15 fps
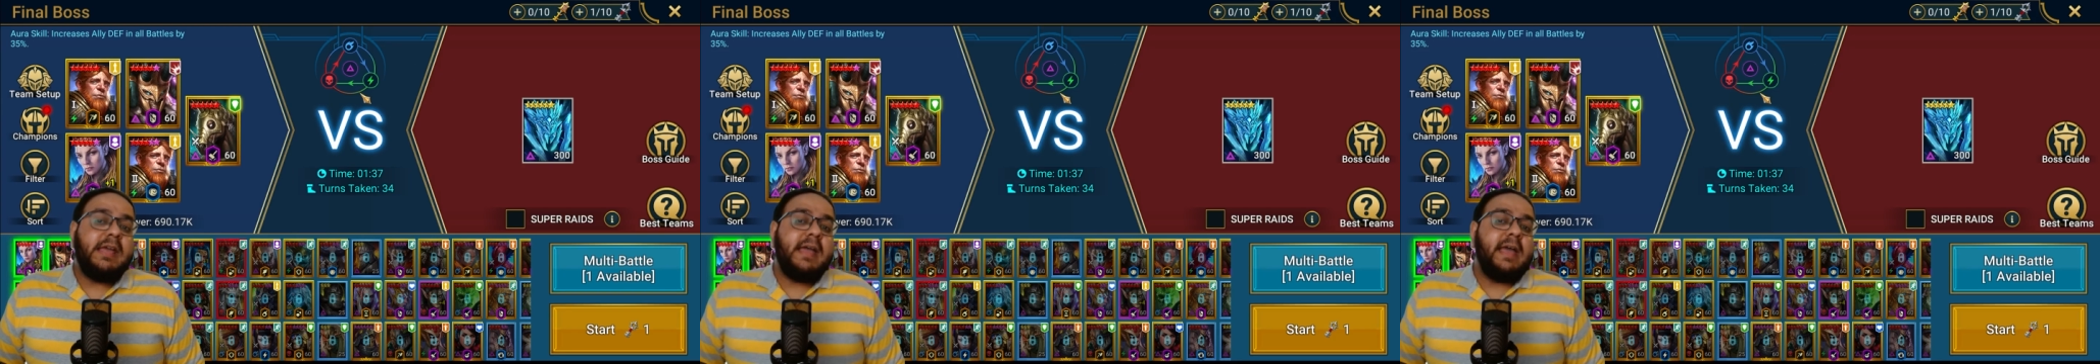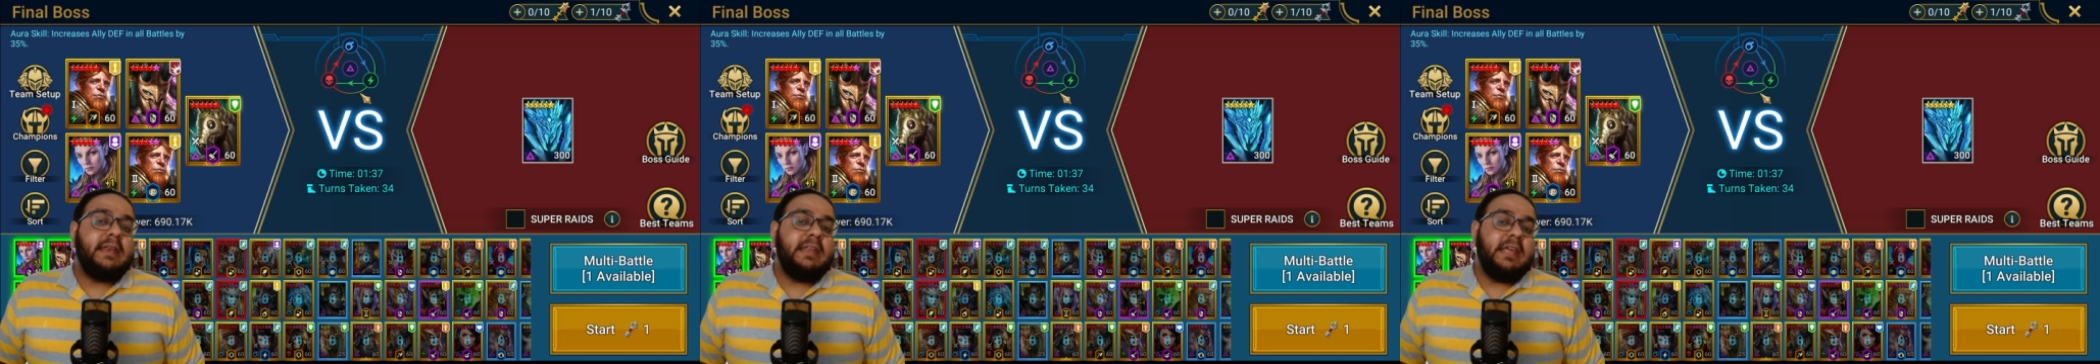
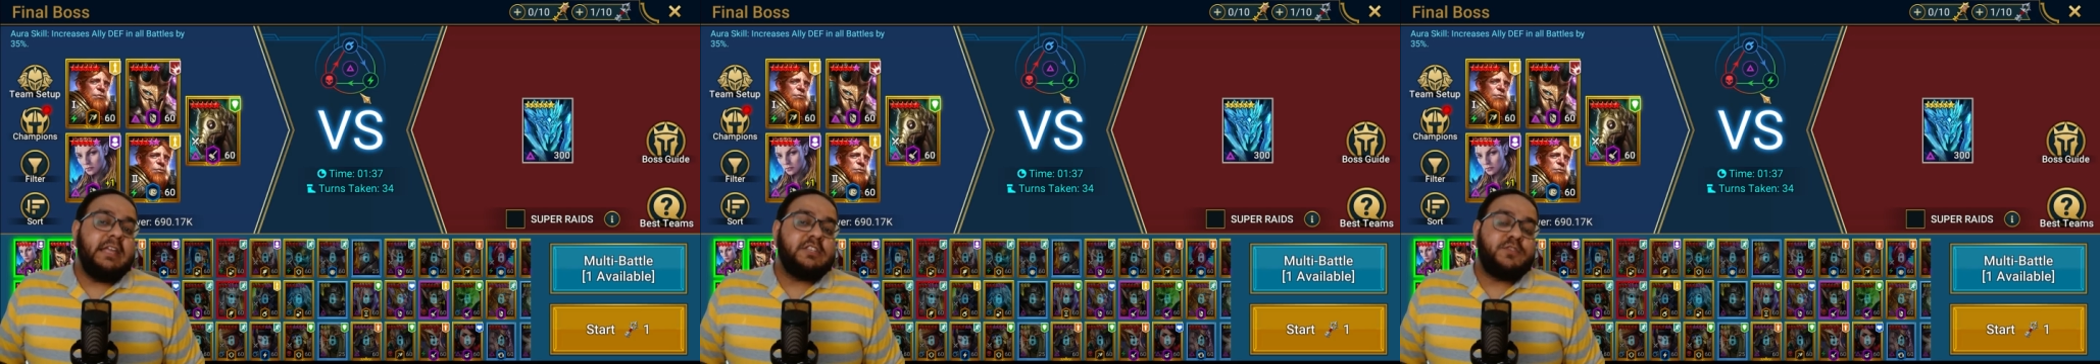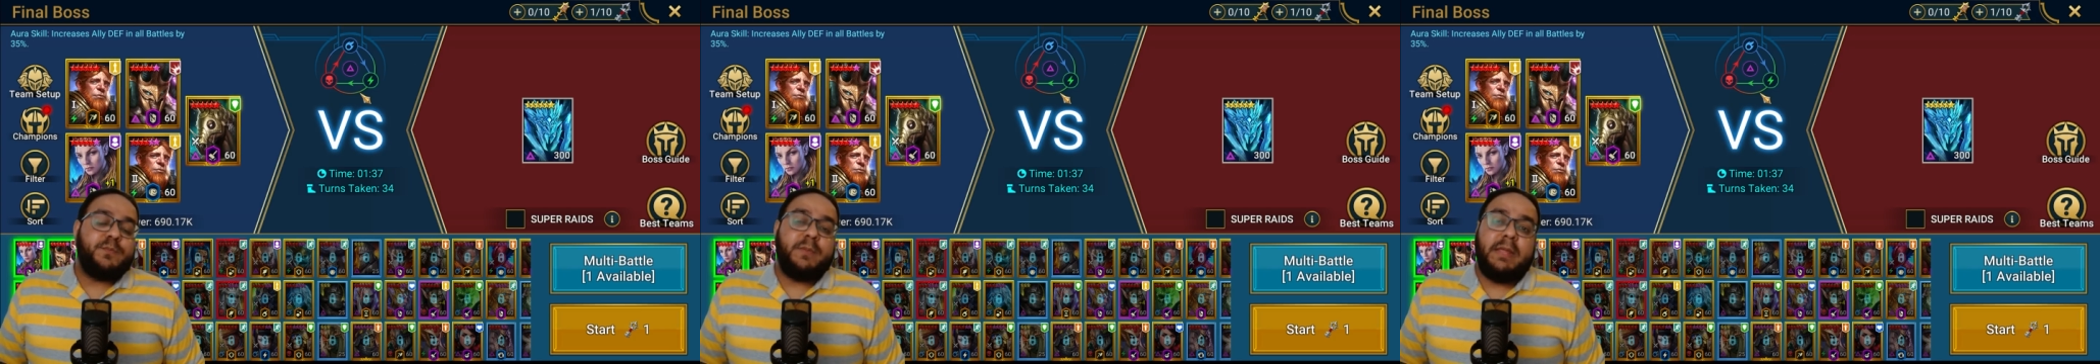an
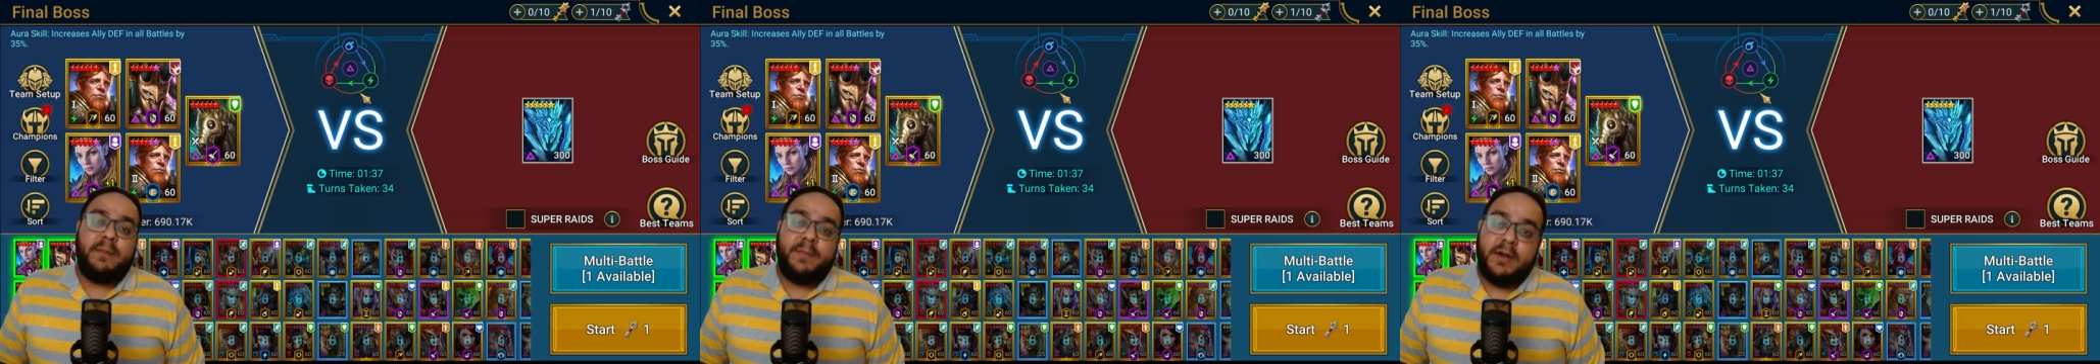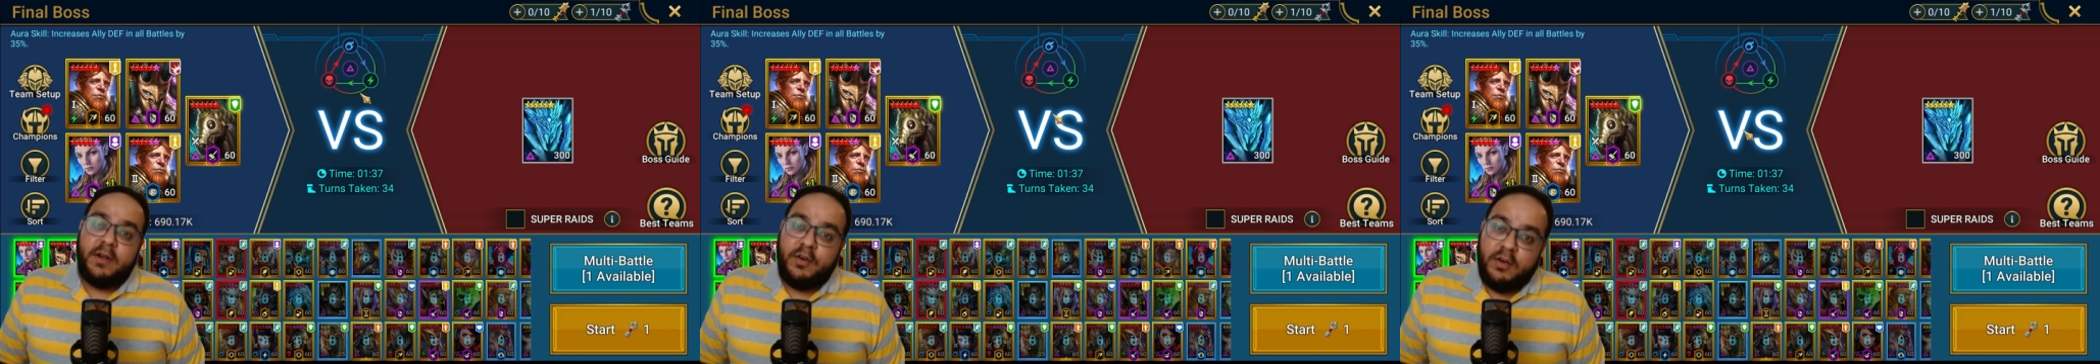HP
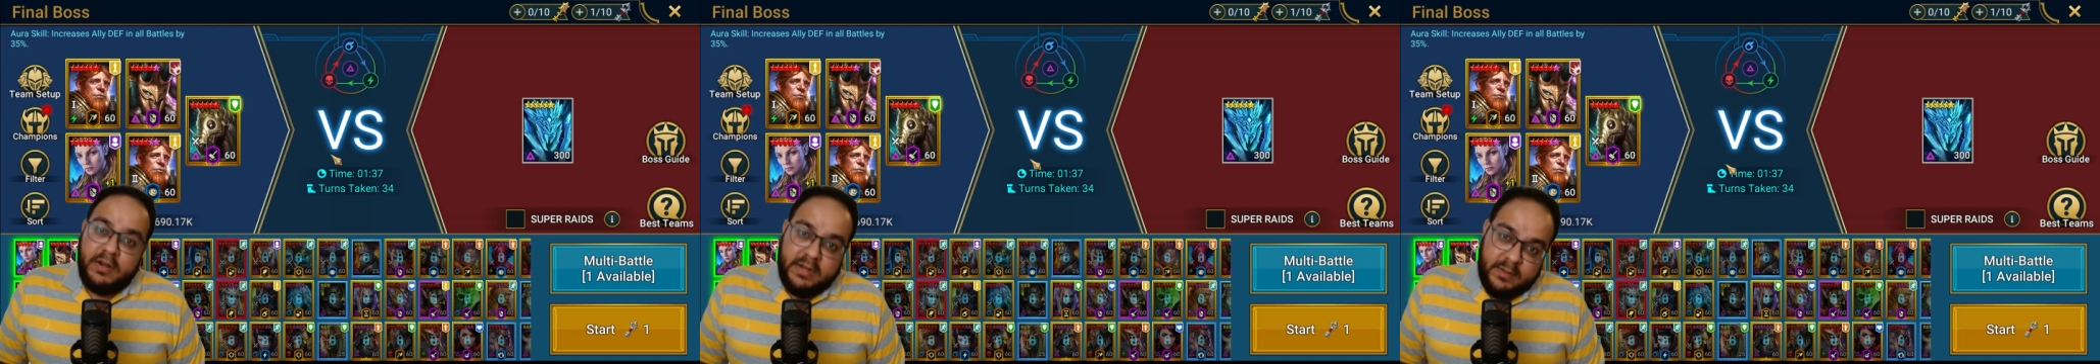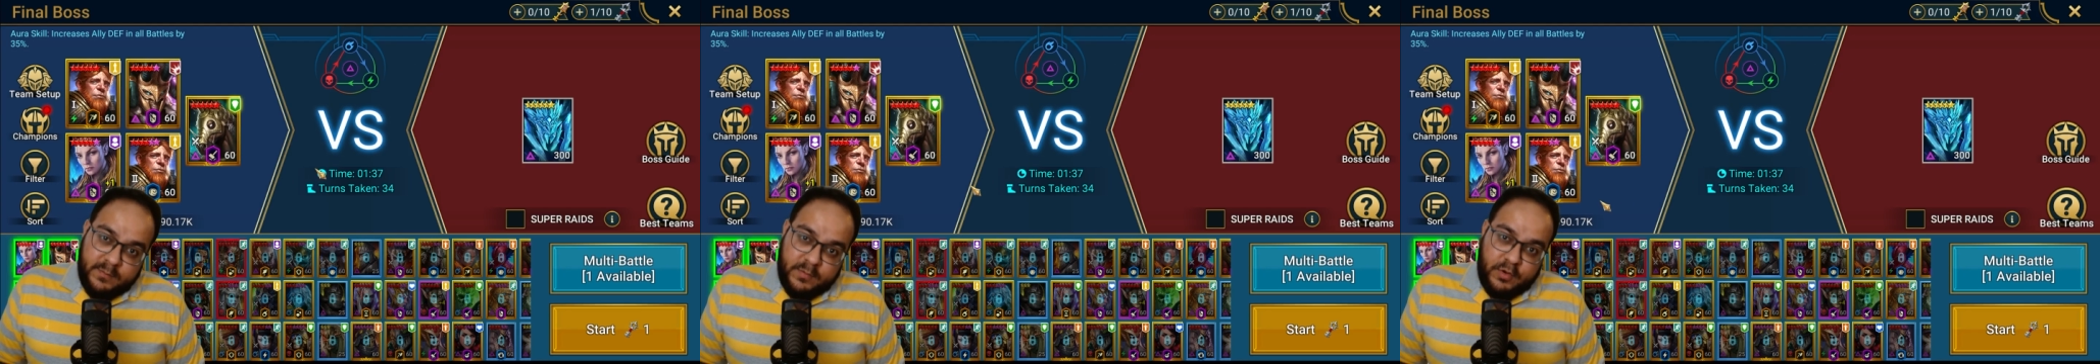burn on
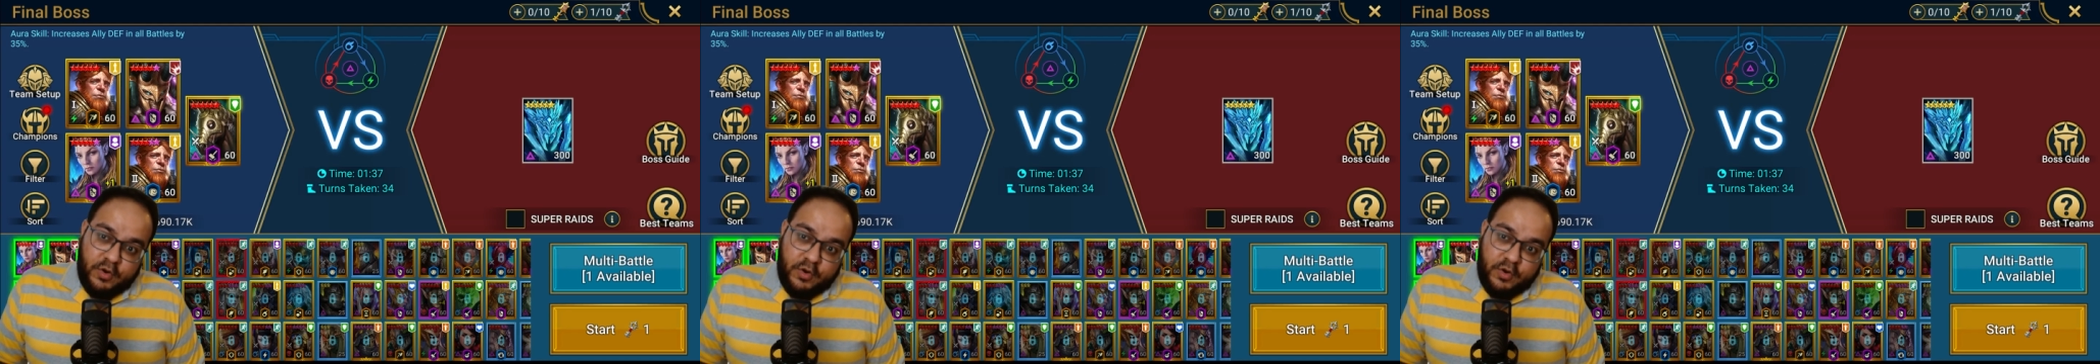him